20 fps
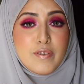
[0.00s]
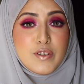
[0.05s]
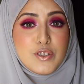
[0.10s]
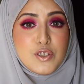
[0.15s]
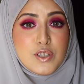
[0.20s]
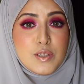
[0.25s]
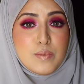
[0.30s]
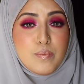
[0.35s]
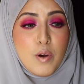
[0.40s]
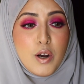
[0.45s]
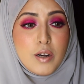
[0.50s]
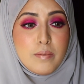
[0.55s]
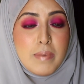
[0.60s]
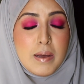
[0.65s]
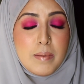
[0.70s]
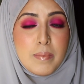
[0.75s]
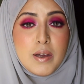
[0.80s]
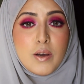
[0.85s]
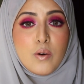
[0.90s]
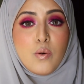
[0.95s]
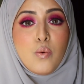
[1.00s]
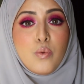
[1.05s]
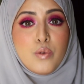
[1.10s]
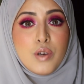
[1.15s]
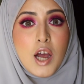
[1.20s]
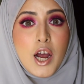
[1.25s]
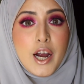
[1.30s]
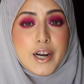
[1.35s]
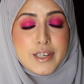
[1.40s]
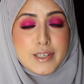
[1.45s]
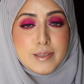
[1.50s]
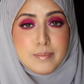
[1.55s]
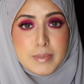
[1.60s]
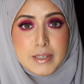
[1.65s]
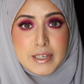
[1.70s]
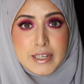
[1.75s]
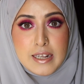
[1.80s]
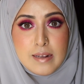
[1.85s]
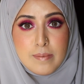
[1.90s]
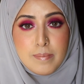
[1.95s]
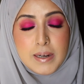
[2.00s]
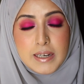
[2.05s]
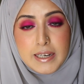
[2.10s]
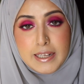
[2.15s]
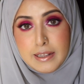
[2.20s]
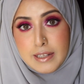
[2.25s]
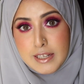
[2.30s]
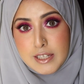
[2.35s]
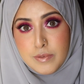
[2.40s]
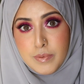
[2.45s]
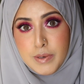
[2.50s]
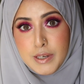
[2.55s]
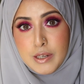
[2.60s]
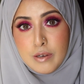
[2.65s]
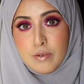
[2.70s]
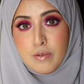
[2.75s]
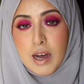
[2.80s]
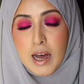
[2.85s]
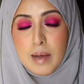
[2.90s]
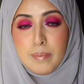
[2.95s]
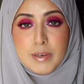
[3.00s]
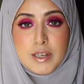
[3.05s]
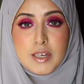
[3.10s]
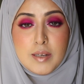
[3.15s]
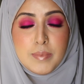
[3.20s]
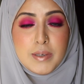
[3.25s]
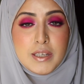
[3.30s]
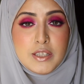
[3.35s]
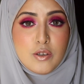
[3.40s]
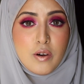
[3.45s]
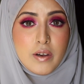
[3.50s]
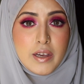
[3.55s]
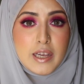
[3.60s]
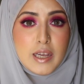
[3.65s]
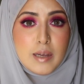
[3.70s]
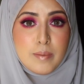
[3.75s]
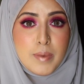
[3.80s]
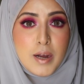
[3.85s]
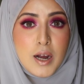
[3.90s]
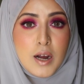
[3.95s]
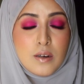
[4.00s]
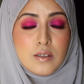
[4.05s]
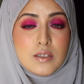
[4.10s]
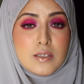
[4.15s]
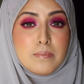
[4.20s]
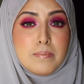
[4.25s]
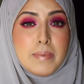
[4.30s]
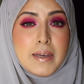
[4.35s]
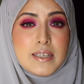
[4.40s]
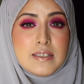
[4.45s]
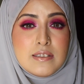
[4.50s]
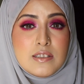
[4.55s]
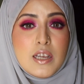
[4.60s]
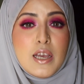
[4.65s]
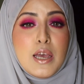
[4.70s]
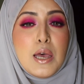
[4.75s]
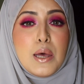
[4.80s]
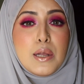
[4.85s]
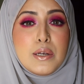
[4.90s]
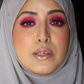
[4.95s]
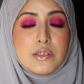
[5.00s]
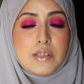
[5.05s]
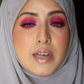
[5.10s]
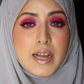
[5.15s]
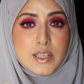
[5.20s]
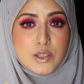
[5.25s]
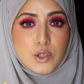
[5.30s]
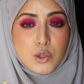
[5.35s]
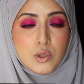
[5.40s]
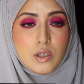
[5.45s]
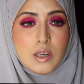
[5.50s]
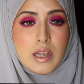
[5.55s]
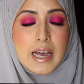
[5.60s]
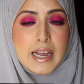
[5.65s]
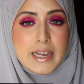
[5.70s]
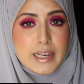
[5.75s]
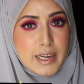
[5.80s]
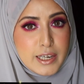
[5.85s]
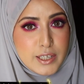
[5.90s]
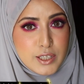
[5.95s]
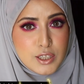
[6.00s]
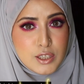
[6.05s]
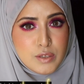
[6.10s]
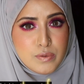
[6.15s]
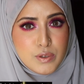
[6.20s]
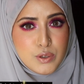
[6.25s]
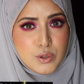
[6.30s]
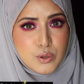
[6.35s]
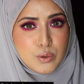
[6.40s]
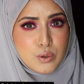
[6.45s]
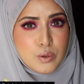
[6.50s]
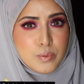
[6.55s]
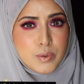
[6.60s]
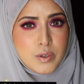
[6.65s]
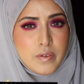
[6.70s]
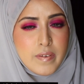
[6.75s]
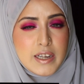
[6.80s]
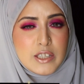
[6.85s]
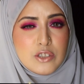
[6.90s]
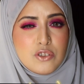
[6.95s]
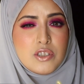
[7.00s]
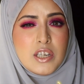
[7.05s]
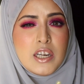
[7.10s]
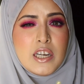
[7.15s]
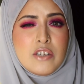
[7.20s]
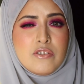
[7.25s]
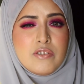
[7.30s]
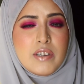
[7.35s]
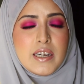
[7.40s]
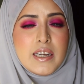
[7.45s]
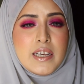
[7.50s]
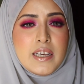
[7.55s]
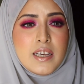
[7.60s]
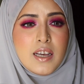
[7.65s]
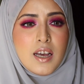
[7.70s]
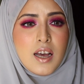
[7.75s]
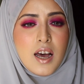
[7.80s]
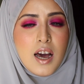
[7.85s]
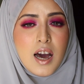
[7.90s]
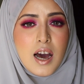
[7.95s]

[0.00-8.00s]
which is bought by my own hard earned money but in this video i'm going to be talking about the best natural highlighters which you know provide really really